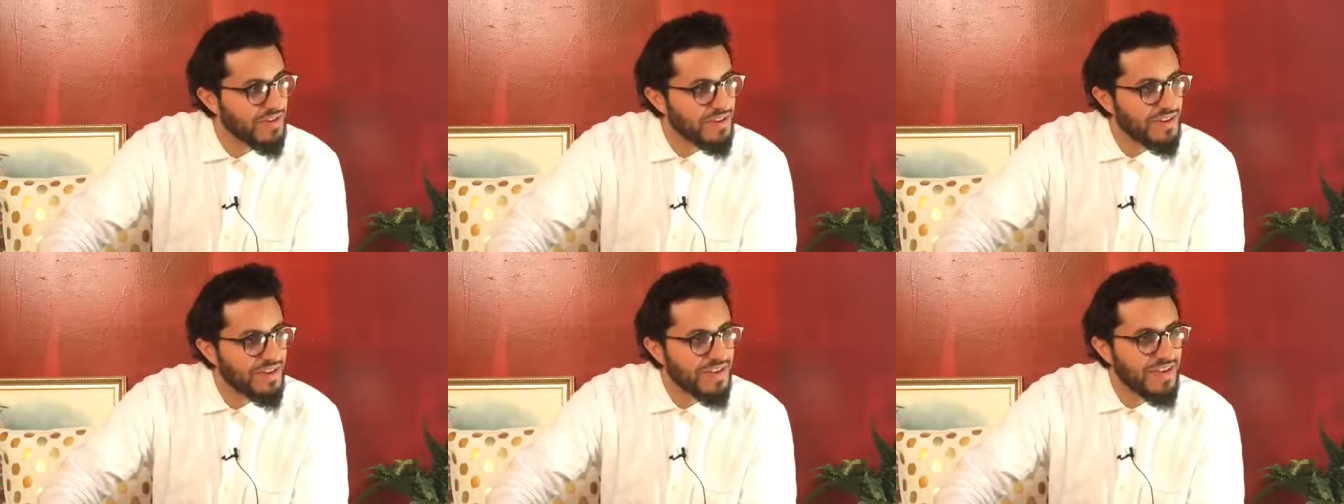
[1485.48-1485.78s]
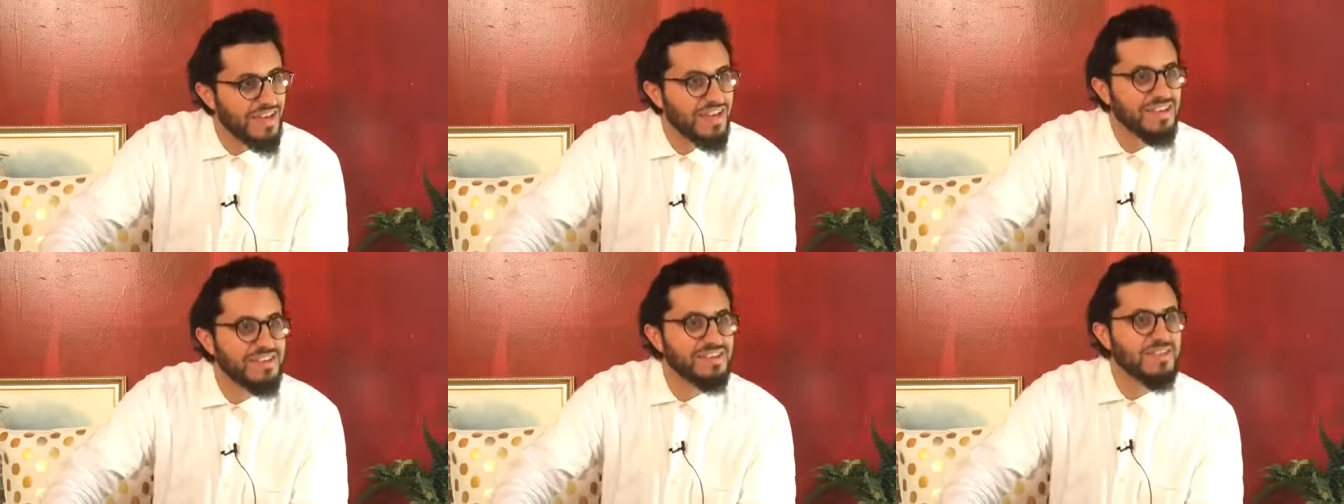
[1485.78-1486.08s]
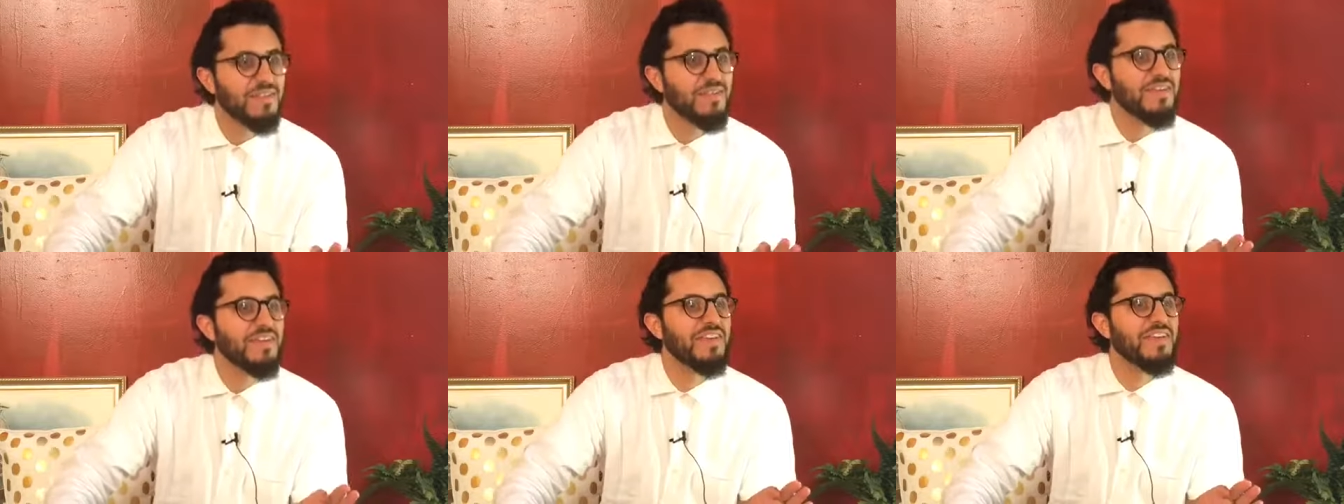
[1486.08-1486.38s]
And, it's,
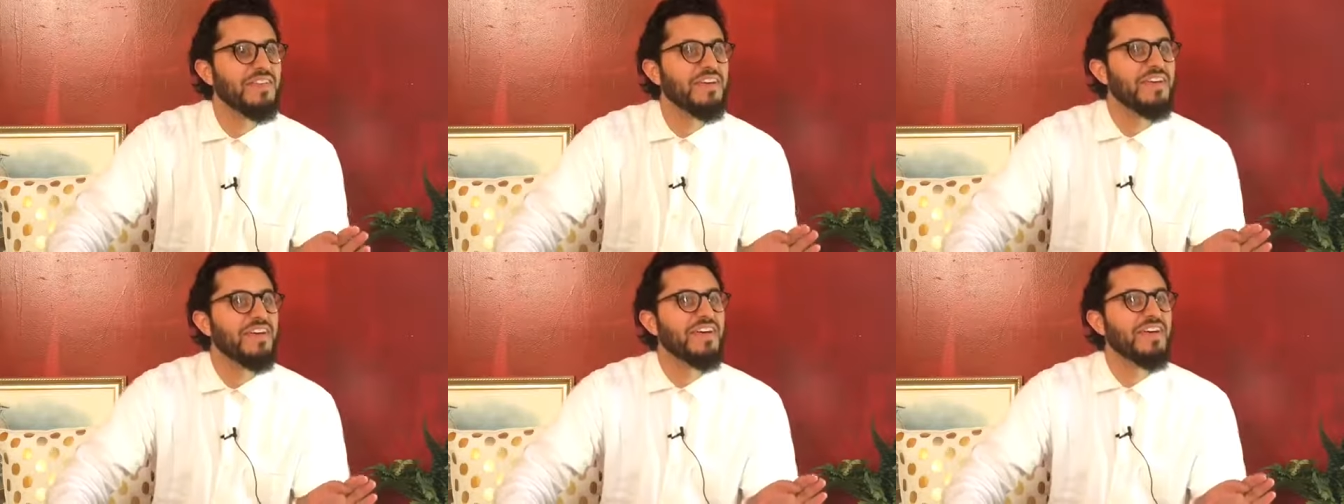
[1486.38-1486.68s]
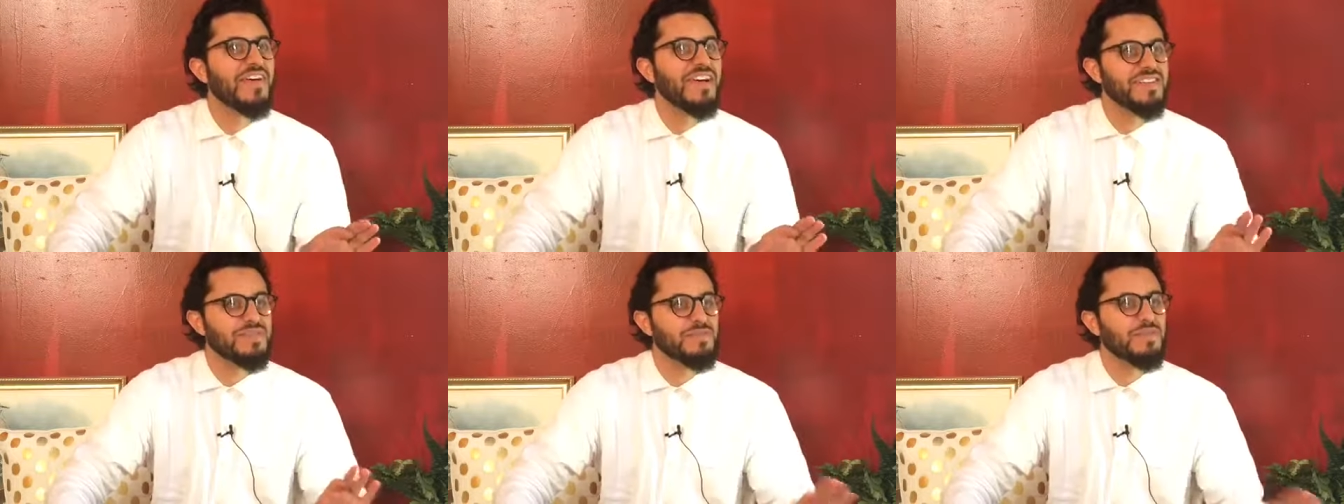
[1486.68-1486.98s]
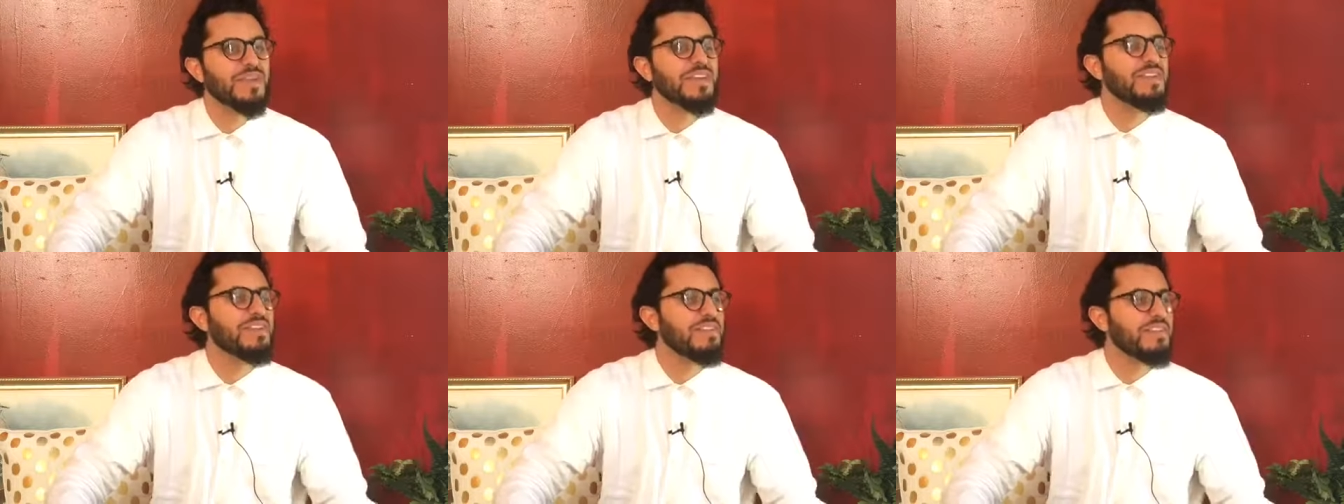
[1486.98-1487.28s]
uh, and the,
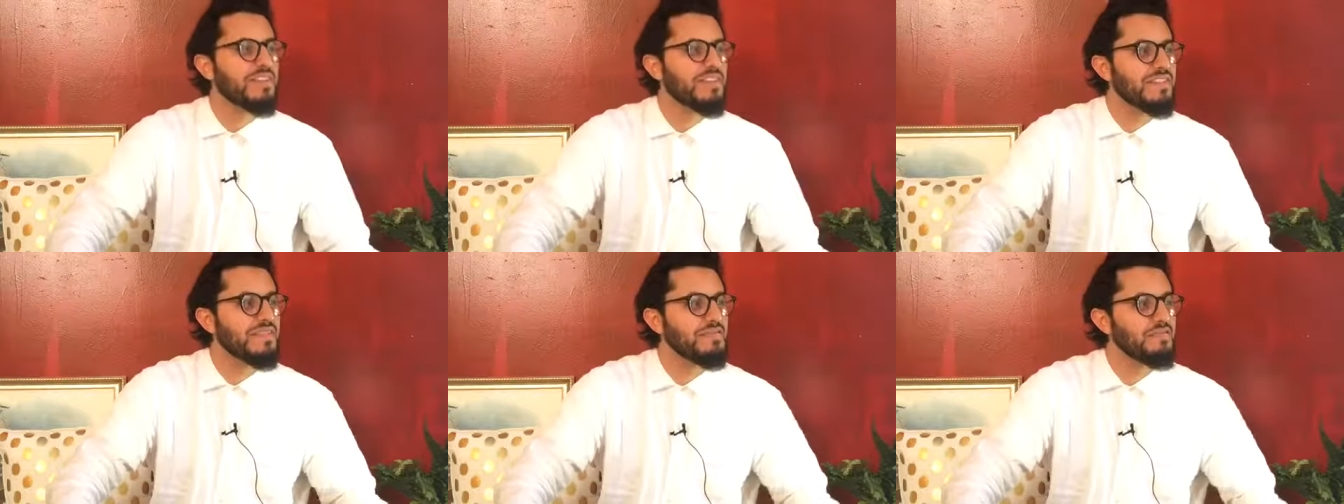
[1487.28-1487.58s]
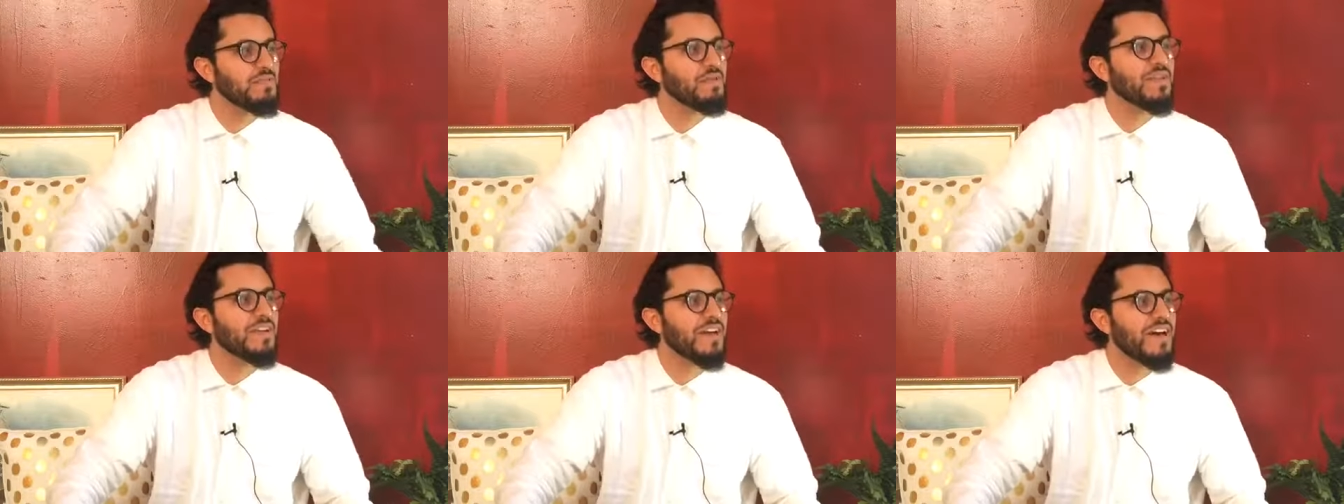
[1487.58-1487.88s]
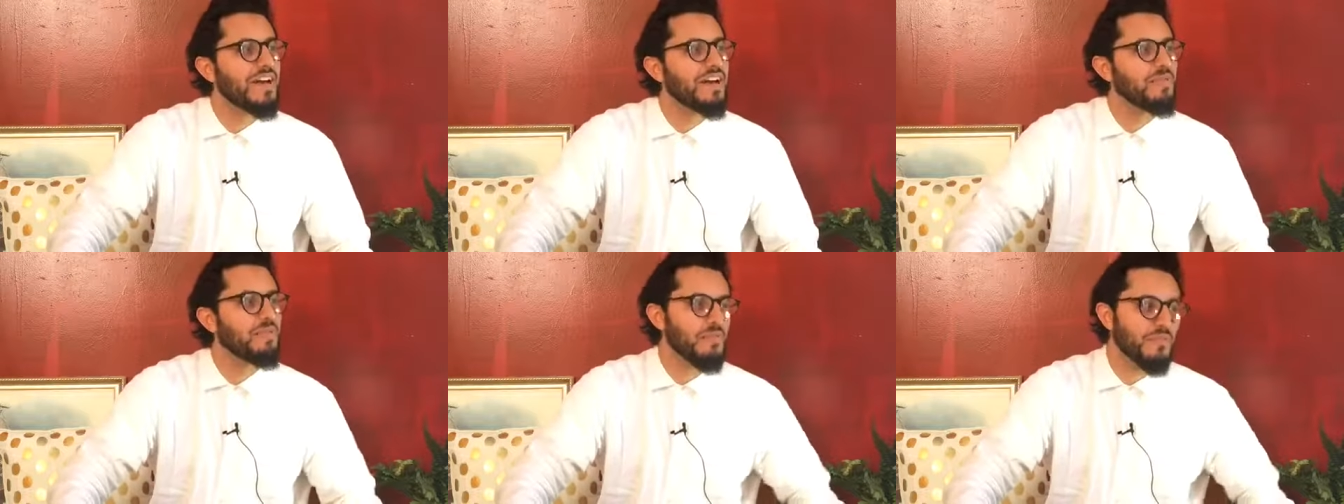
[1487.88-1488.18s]
explain, the ruling
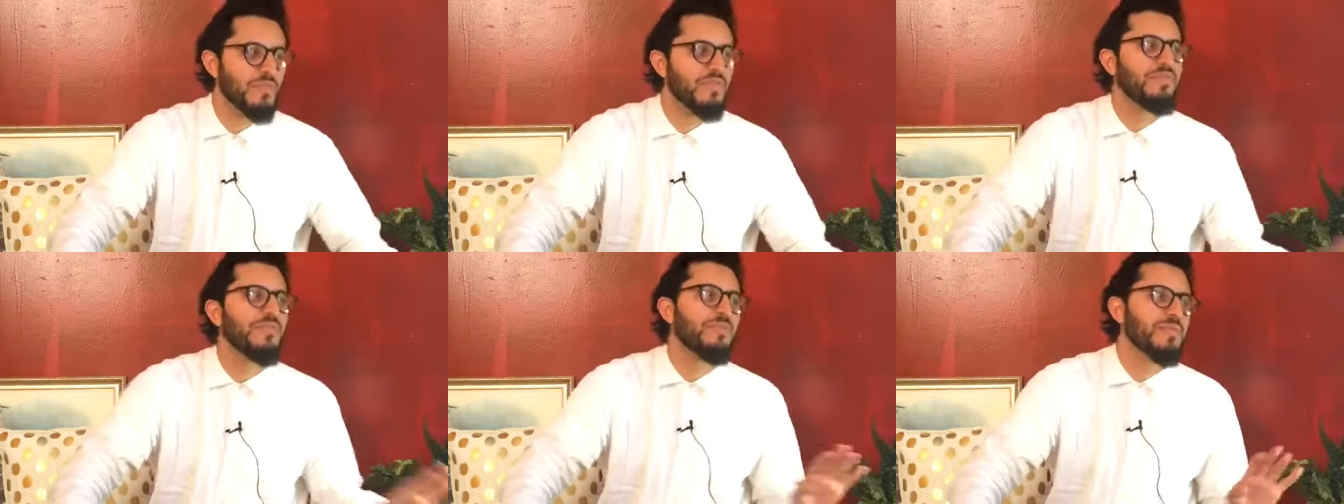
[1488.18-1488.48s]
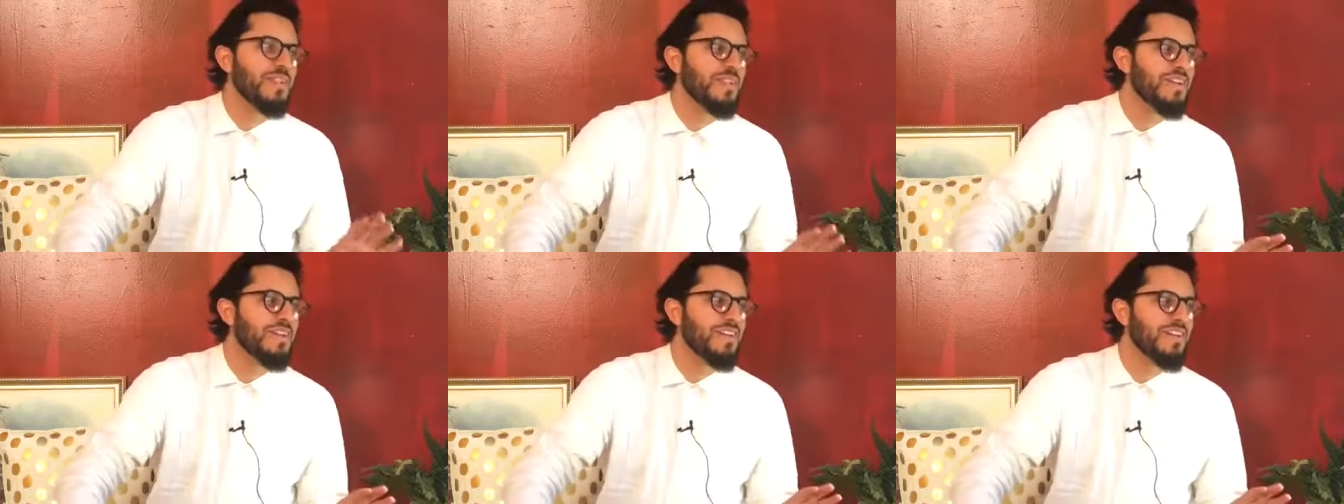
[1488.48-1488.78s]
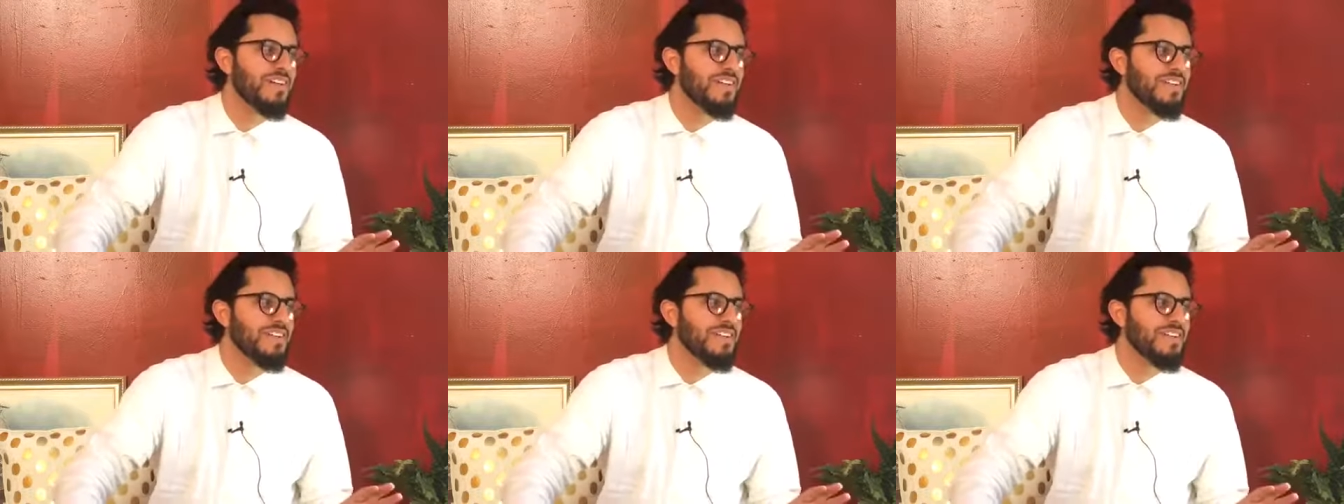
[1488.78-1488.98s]
on it will be from Allah.